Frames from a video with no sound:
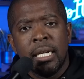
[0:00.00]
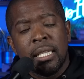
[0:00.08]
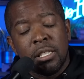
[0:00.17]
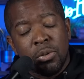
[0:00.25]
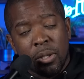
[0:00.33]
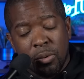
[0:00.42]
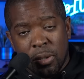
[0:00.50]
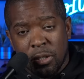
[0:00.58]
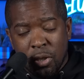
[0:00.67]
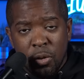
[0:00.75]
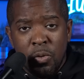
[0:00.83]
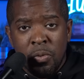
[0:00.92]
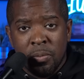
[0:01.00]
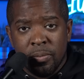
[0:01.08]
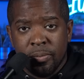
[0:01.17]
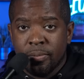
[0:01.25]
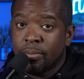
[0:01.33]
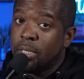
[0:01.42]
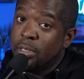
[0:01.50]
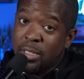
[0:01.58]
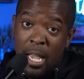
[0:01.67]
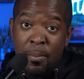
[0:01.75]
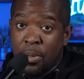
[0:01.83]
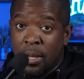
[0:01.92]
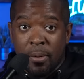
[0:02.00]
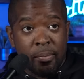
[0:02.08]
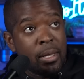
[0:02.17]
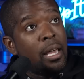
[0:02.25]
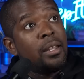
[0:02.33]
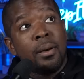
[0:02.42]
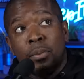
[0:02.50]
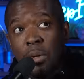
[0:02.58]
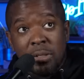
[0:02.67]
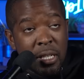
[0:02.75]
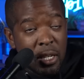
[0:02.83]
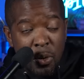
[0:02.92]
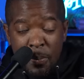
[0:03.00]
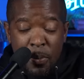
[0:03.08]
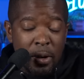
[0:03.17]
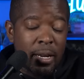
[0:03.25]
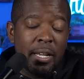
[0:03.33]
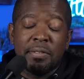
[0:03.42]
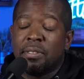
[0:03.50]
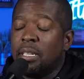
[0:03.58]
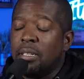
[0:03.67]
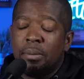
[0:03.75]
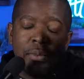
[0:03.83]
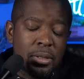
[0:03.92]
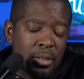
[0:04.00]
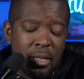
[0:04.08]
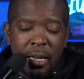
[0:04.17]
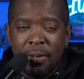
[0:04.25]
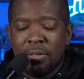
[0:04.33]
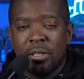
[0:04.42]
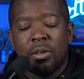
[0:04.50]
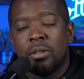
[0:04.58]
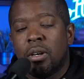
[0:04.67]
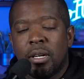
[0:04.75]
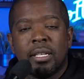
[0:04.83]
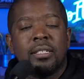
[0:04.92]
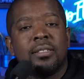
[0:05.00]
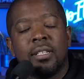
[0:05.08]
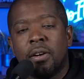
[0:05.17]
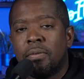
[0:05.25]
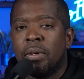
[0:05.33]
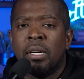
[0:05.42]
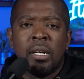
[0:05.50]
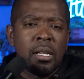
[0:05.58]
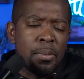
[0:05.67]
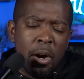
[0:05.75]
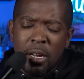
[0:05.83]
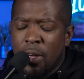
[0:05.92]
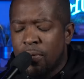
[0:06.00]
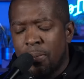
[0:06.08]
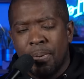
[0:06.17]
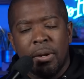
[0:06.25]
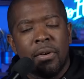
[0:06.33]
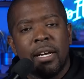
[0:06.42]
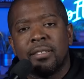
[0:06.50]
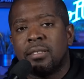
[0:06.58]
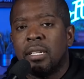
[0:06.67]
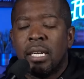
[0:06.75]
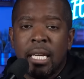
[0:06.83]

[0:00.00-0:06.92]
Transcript: Then twenty twenty-two, same thing. Had number one seed at one point in the A F C, number one seed in the A F C North, all that good stuff. Lamar in the M V P race.